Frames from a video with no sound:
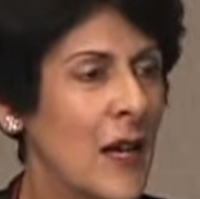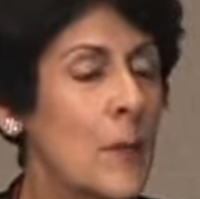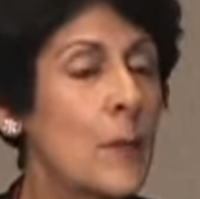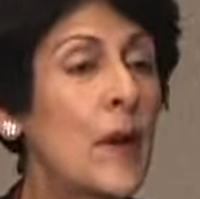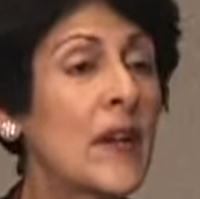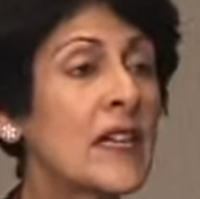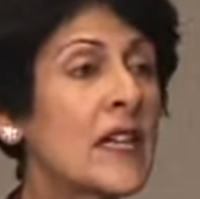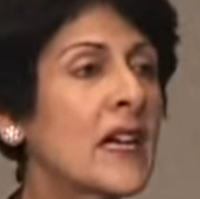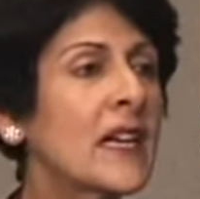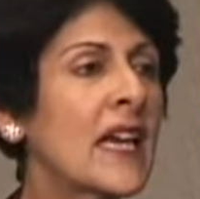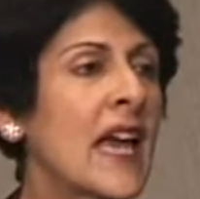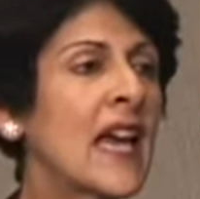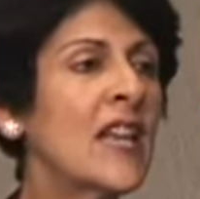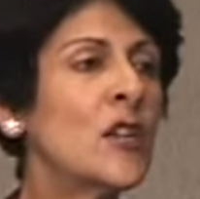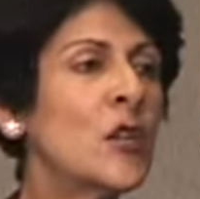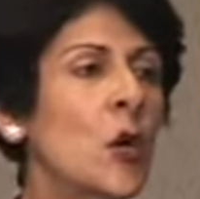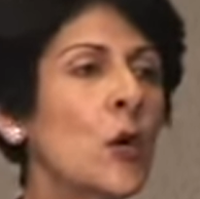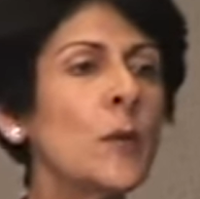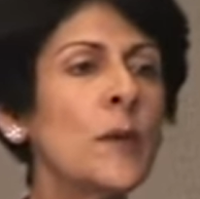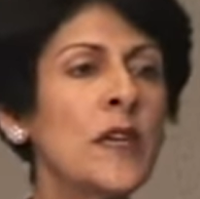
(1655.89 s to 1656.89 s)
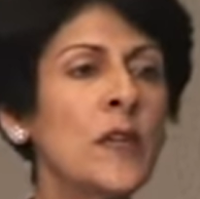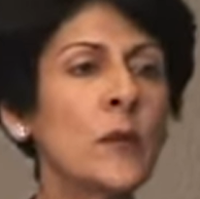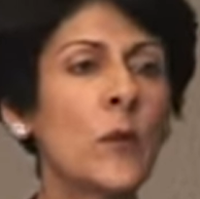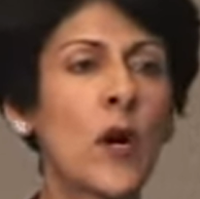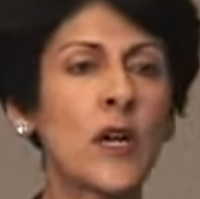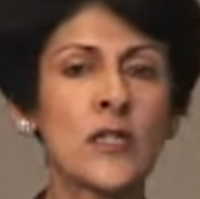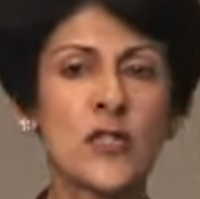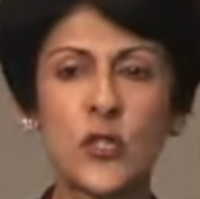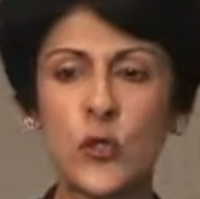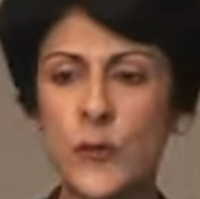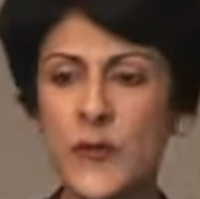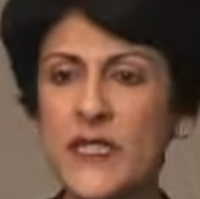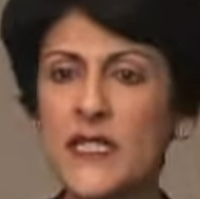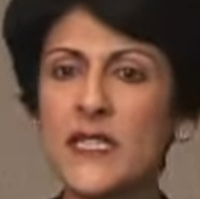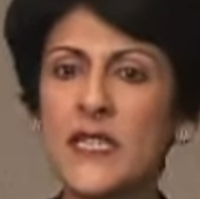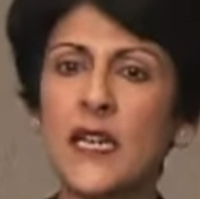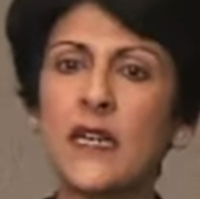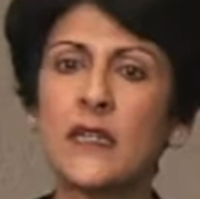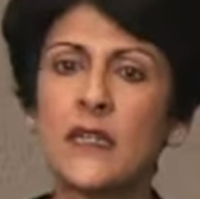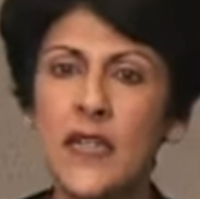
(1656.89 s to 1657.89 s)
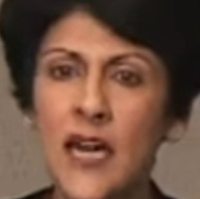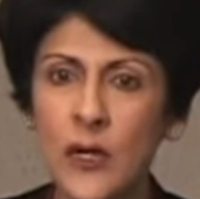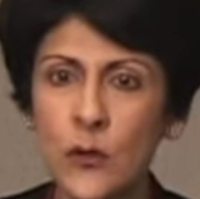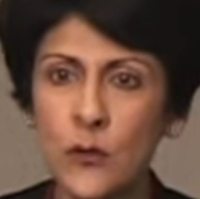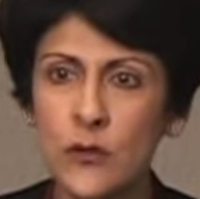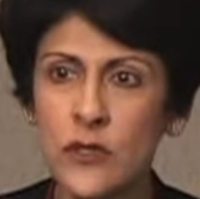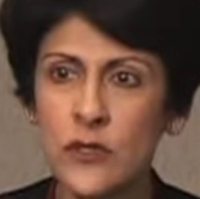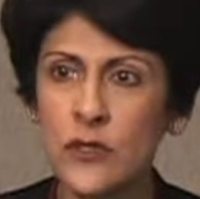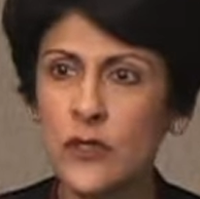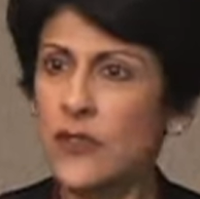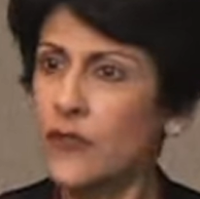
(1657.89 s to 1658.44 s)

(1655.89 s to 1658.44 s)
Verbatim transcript: But again, nobody wants to be singled out.